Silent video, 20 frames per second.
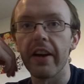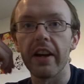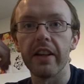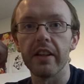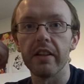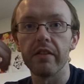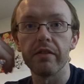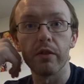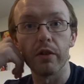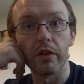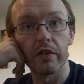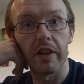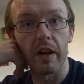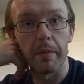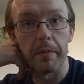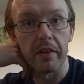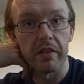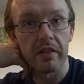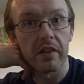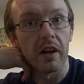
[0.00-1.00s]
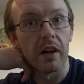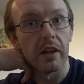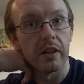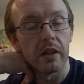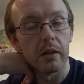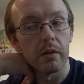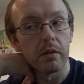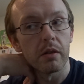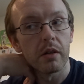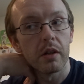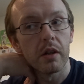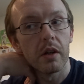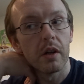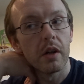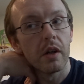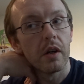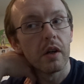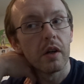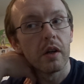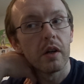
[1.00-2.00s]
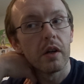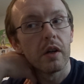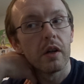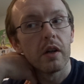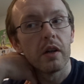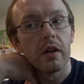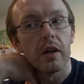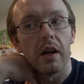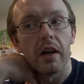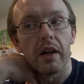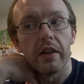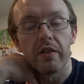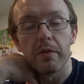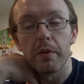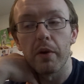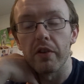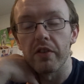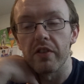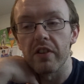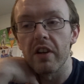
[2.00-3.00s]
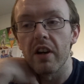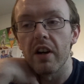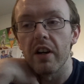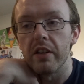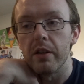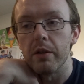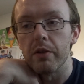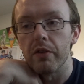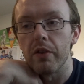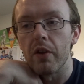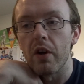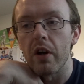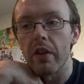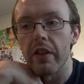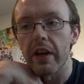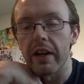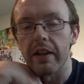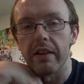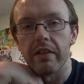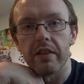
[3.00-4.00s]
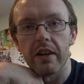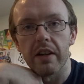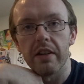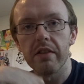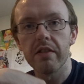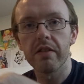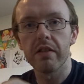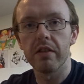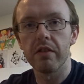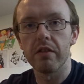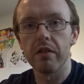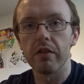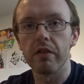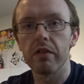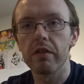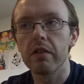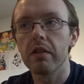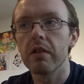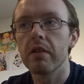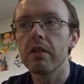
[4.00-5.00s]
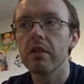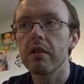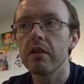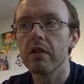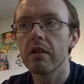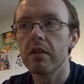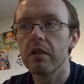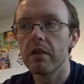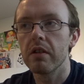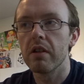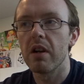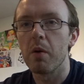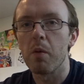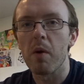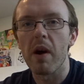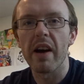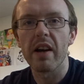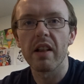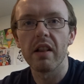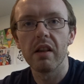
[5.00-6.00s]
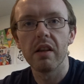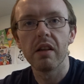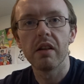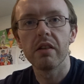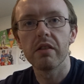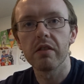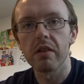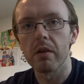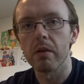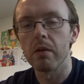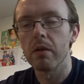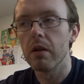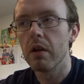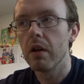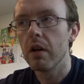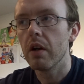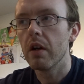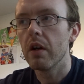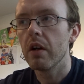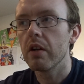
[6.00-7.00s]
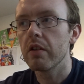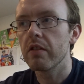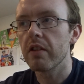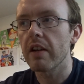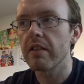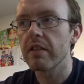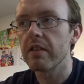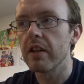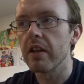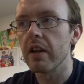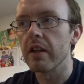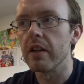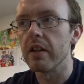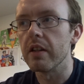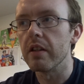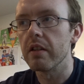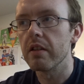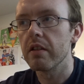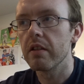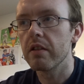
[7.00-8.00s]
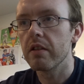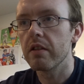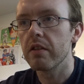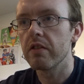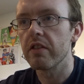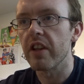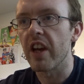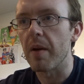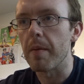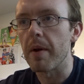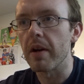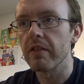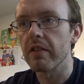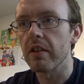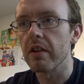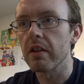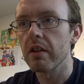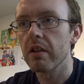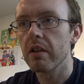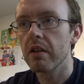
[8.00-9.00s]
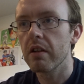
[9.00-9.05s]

then I did 45 minutes cardio. To be honest, the cardio is not that intense, it's just a while. So Saturday I did Stairmaster,